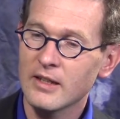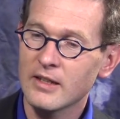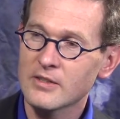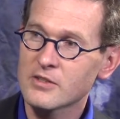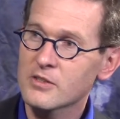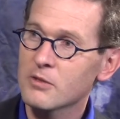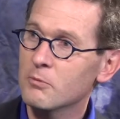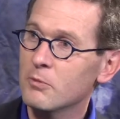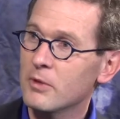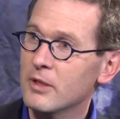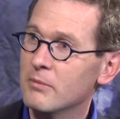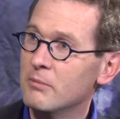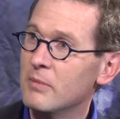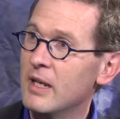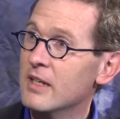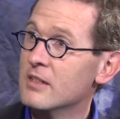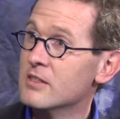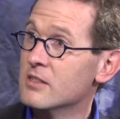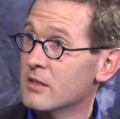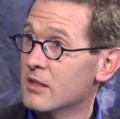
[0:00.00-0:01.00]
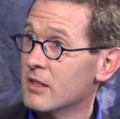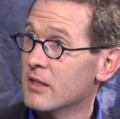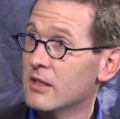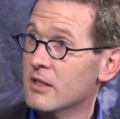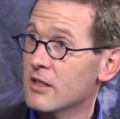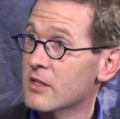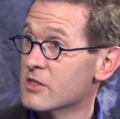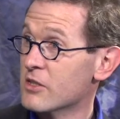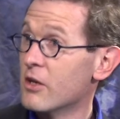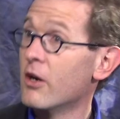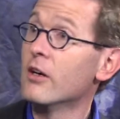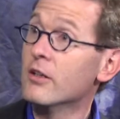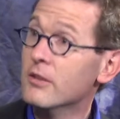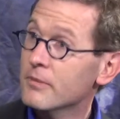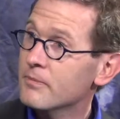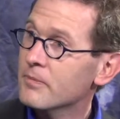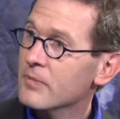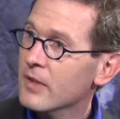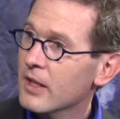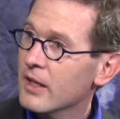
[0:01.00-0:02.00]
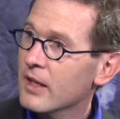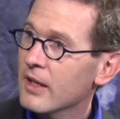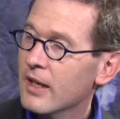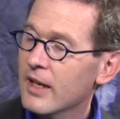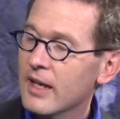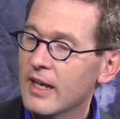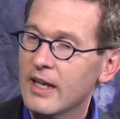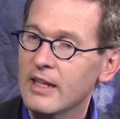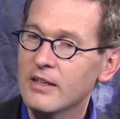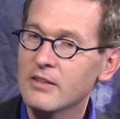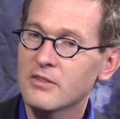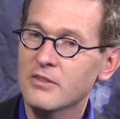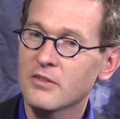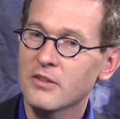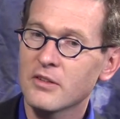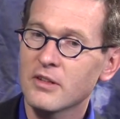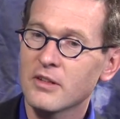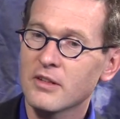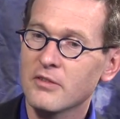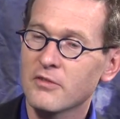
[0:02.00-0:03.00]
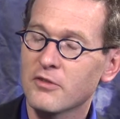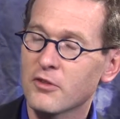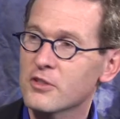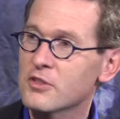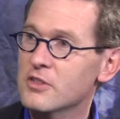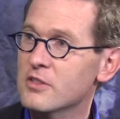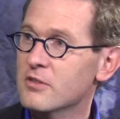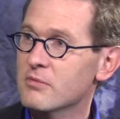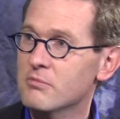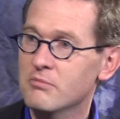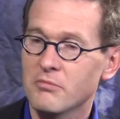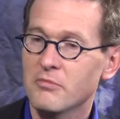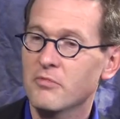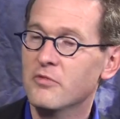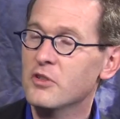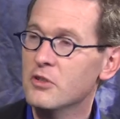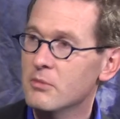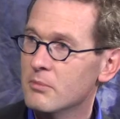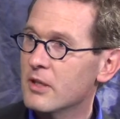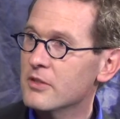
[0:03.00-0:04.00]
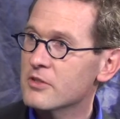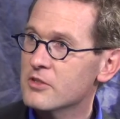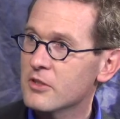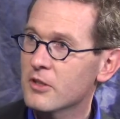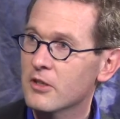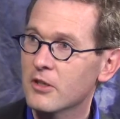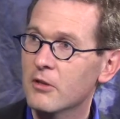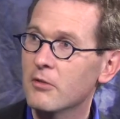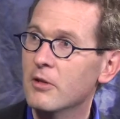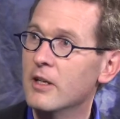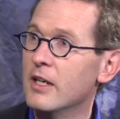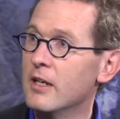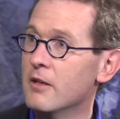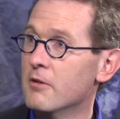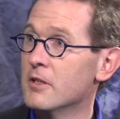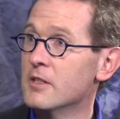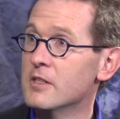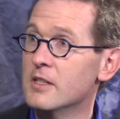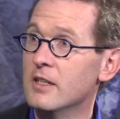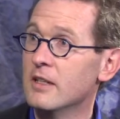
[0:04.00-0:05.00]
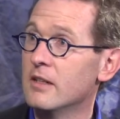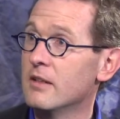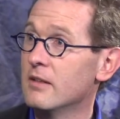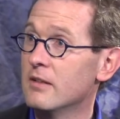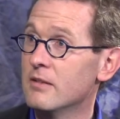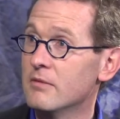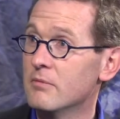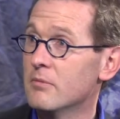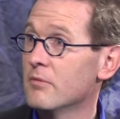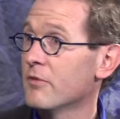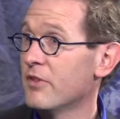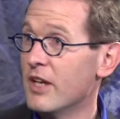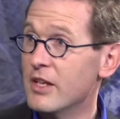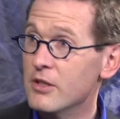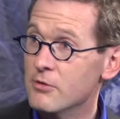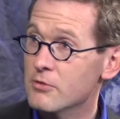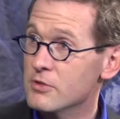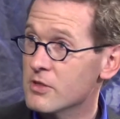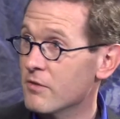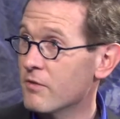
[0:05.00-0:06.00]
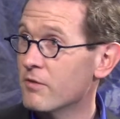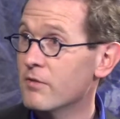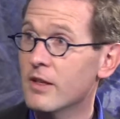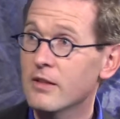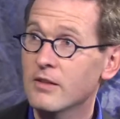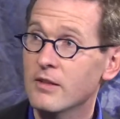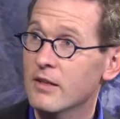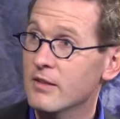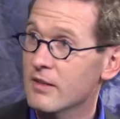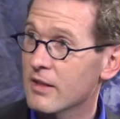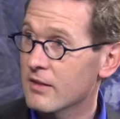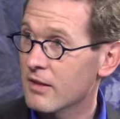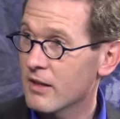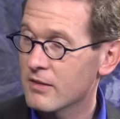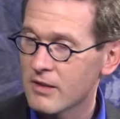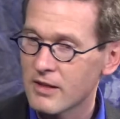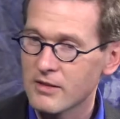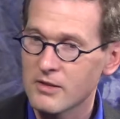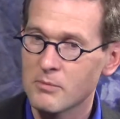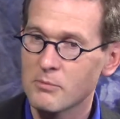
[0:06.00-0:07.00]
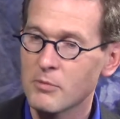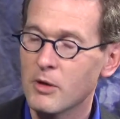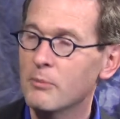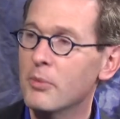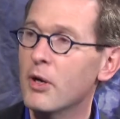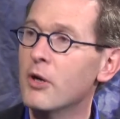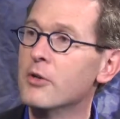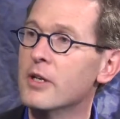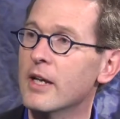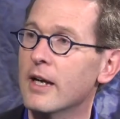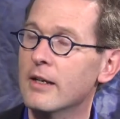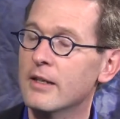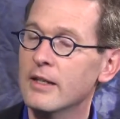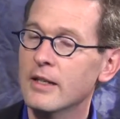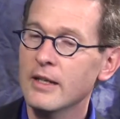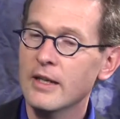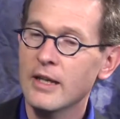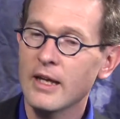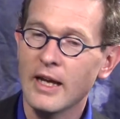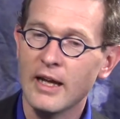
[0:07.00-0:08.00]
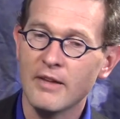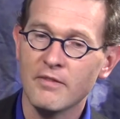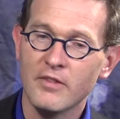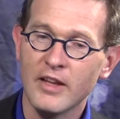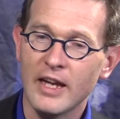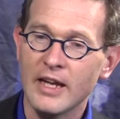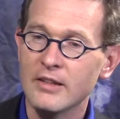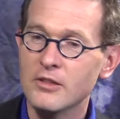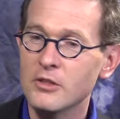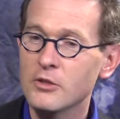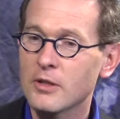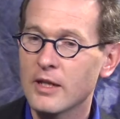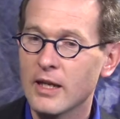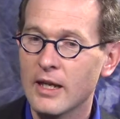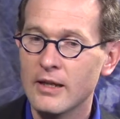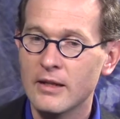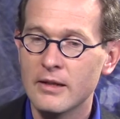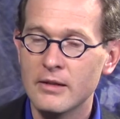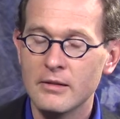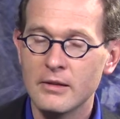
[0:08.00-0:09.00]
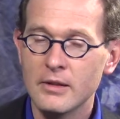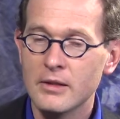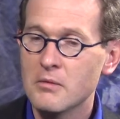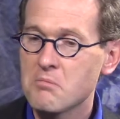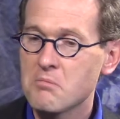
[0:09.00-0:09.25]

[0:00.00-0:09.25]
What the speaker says: someone makes a song, and the first few months you can only hear it in venues, in podia, and then you can